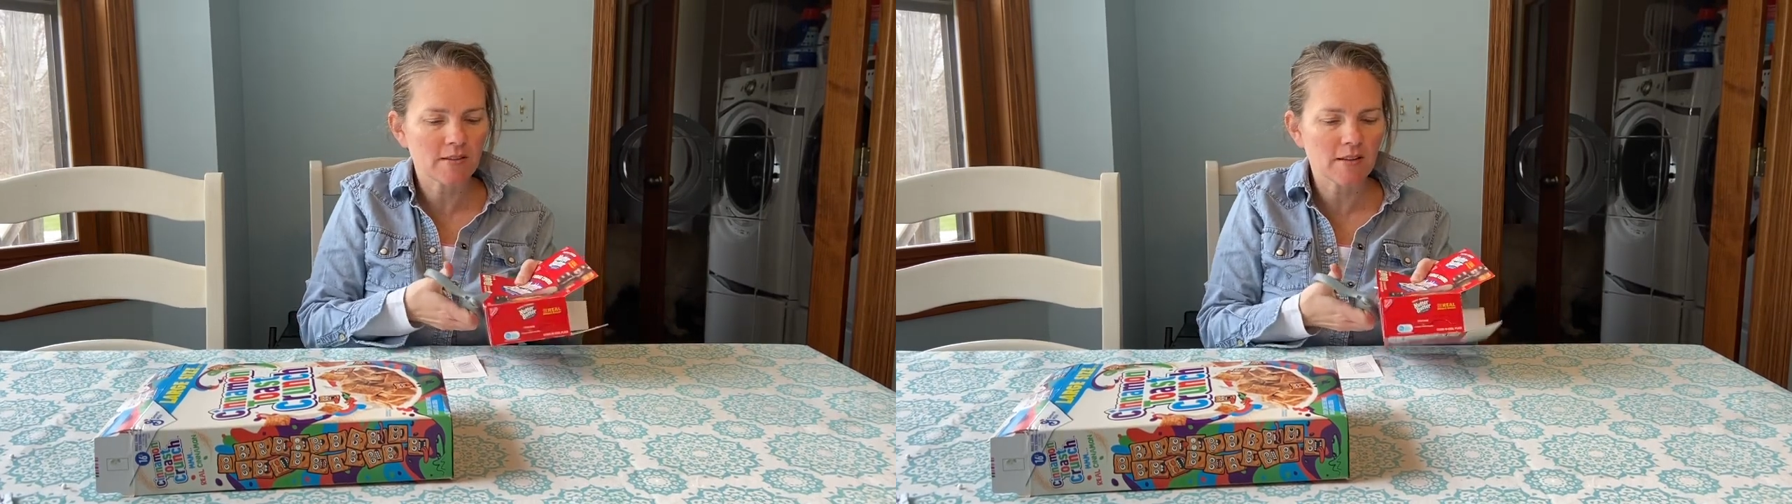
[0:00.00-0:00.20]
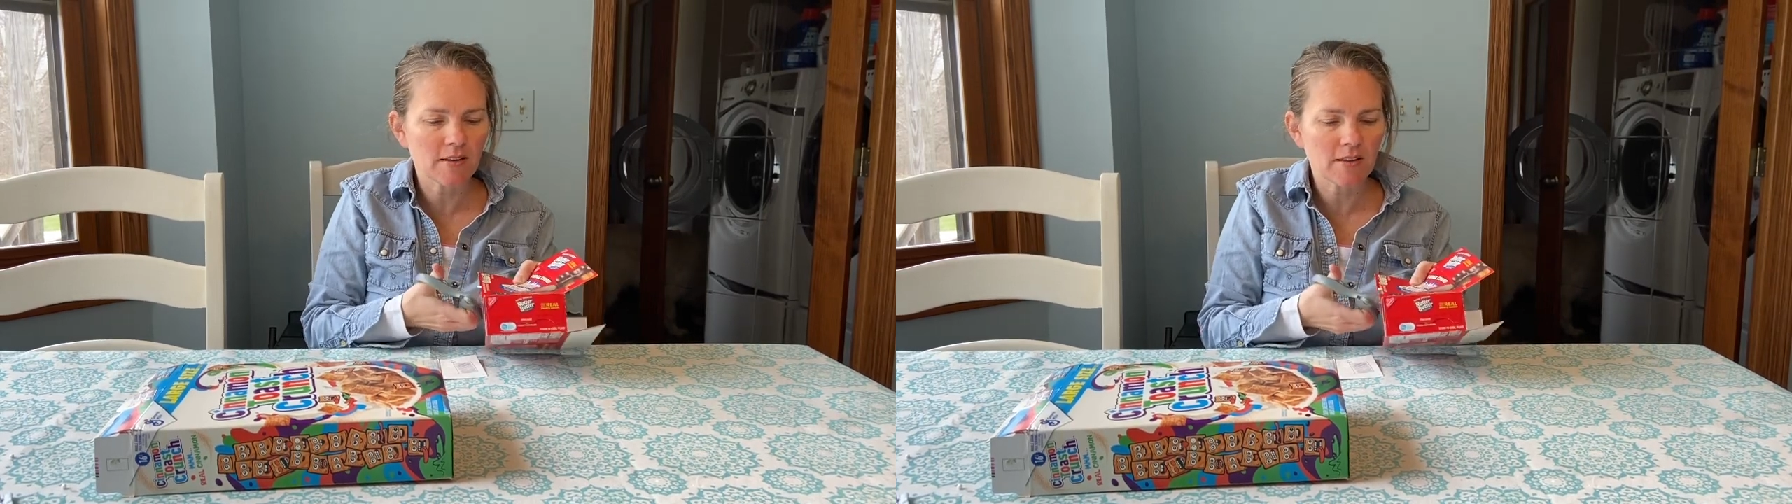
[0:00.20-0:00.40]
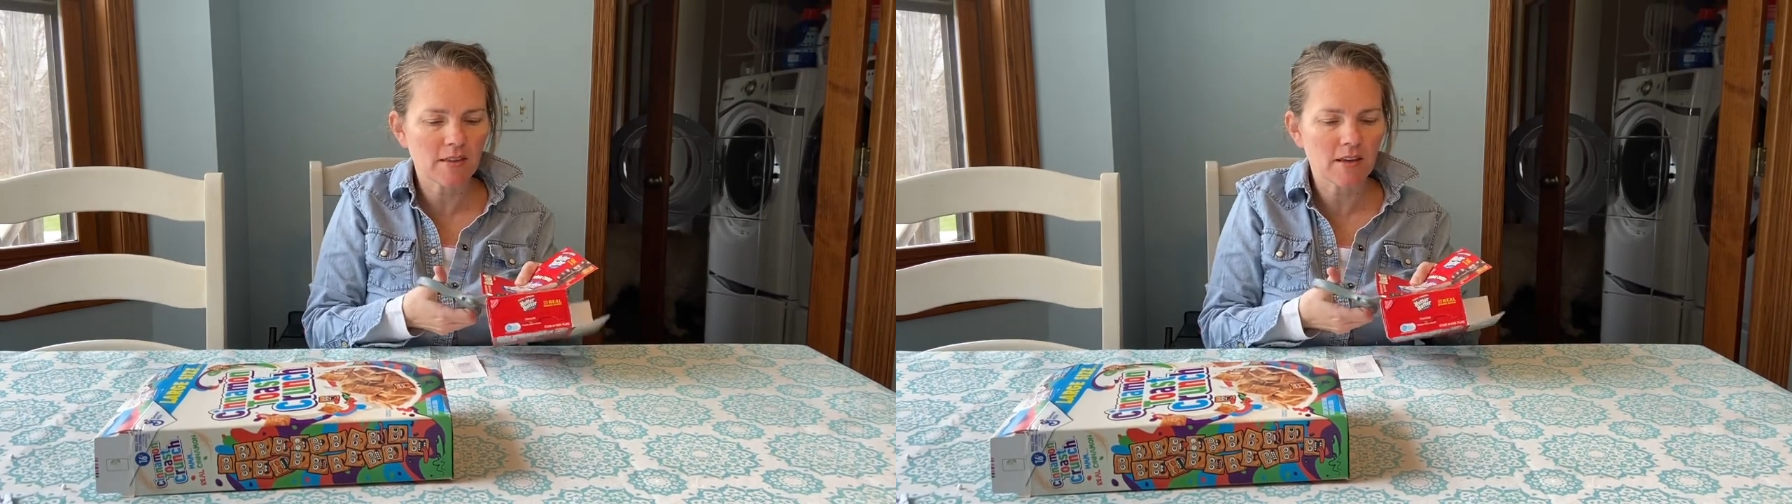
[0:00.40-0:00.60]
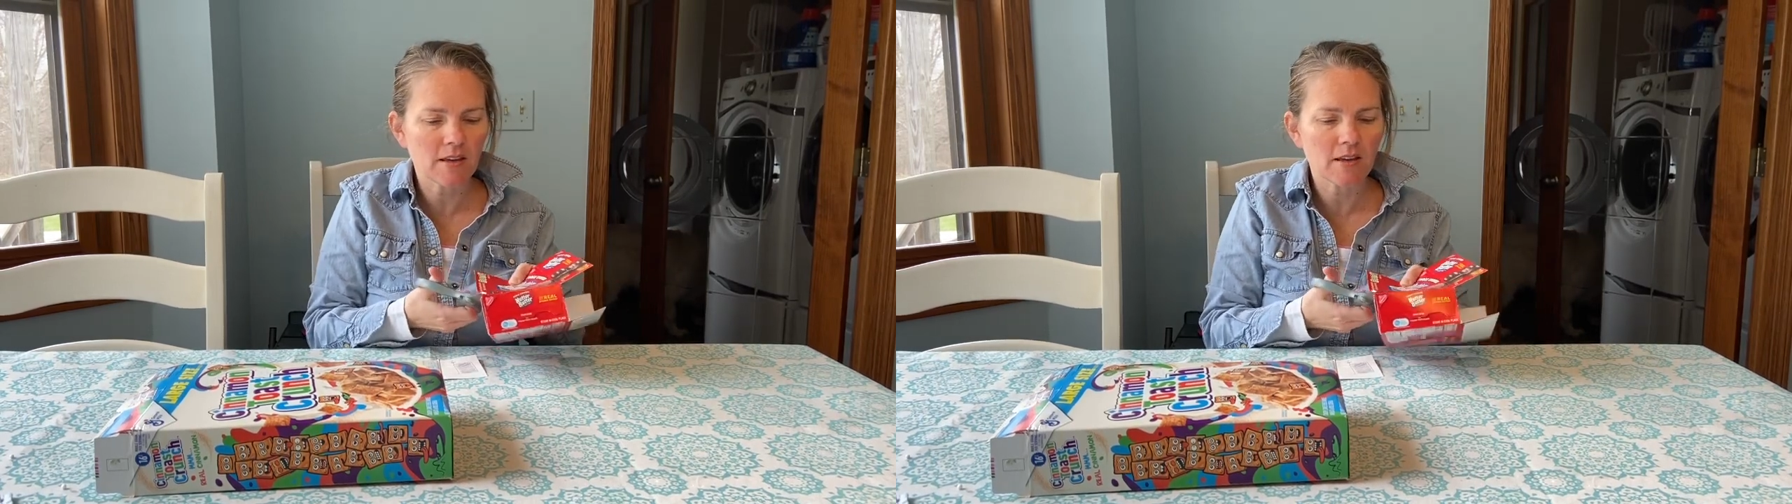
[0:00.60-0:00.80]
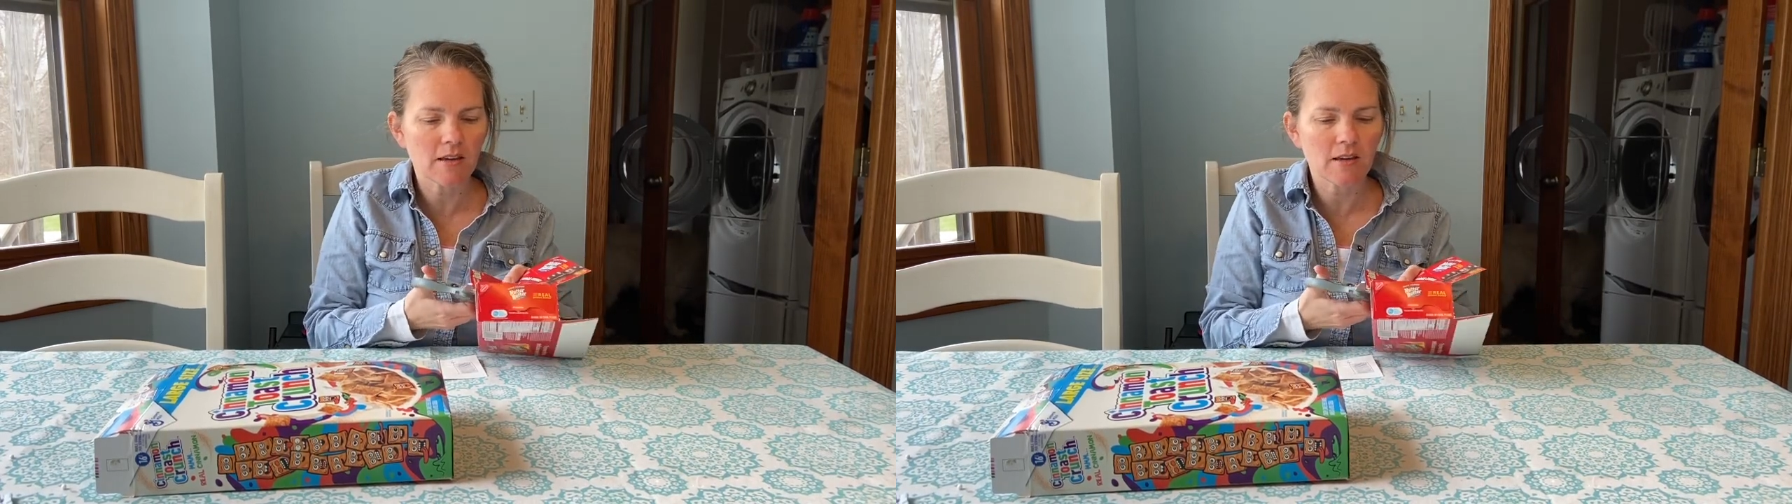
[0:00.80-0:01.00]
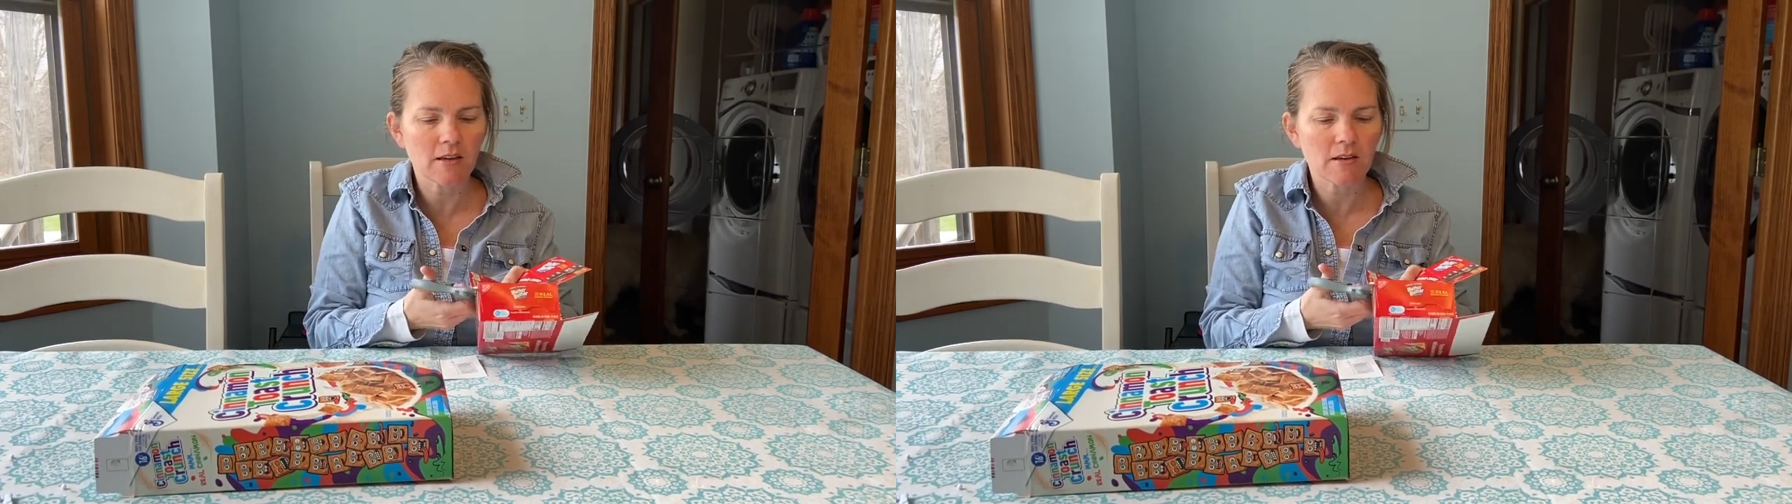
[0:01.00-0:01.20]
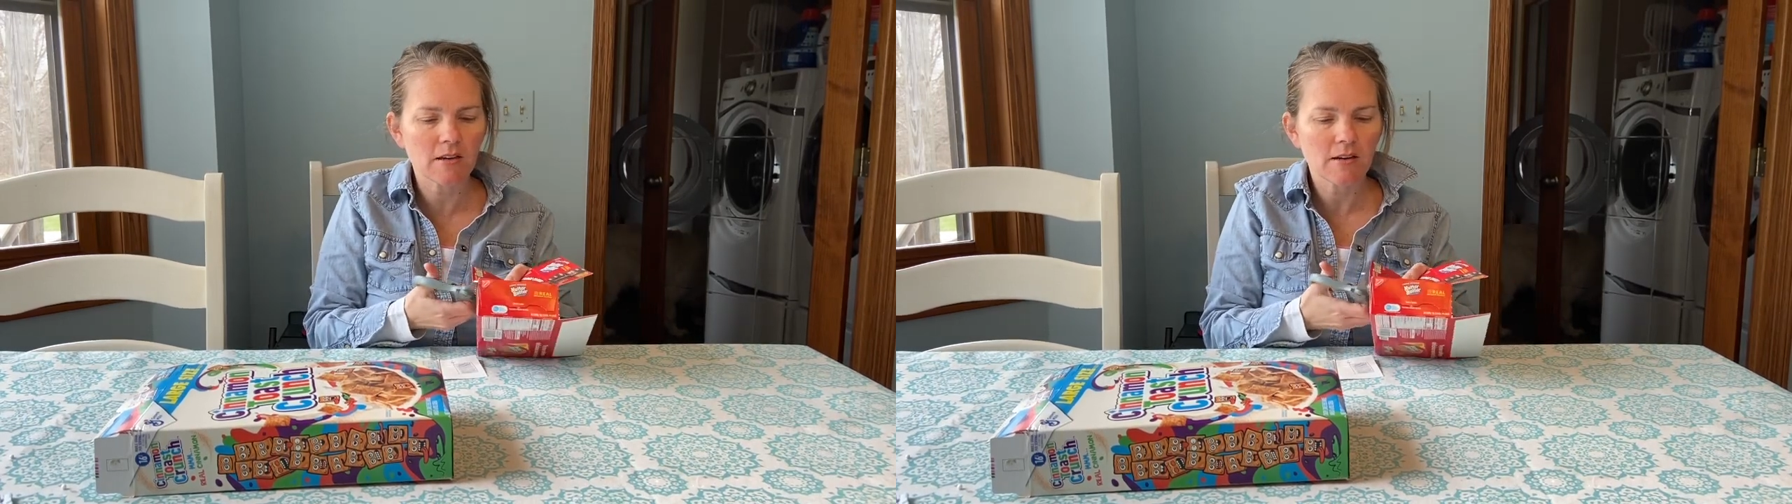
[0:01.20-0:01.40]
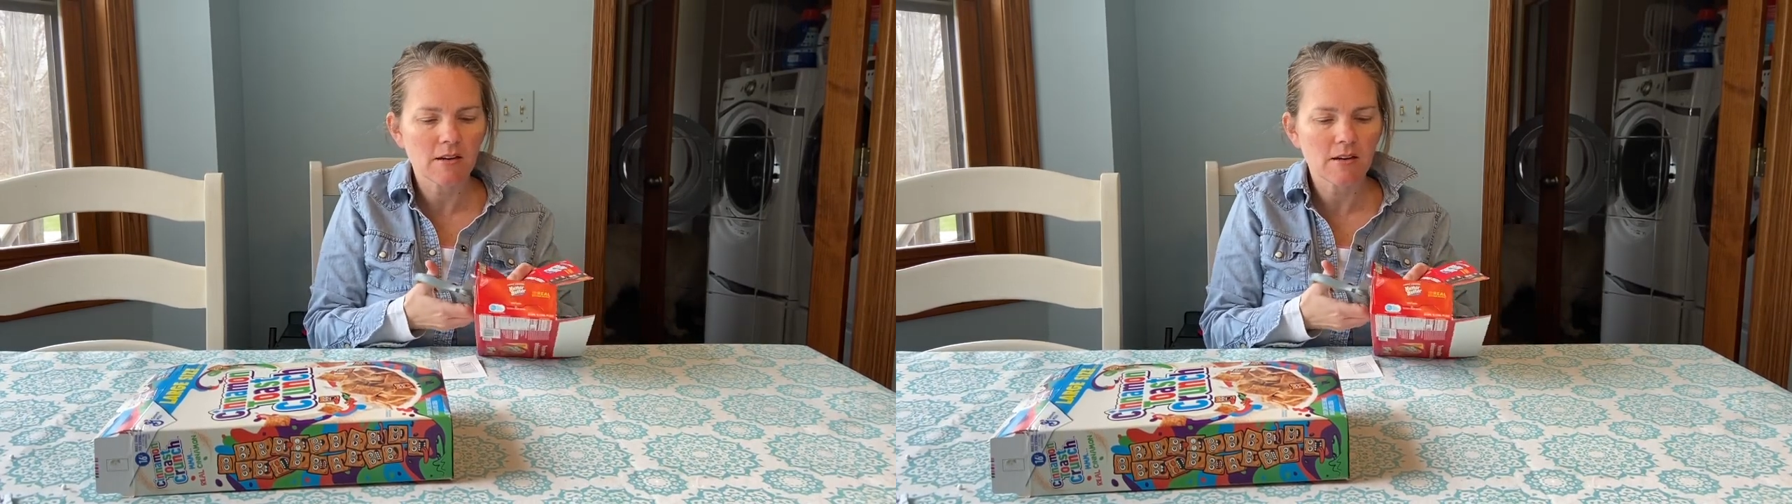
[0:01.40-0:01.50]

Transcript: anything.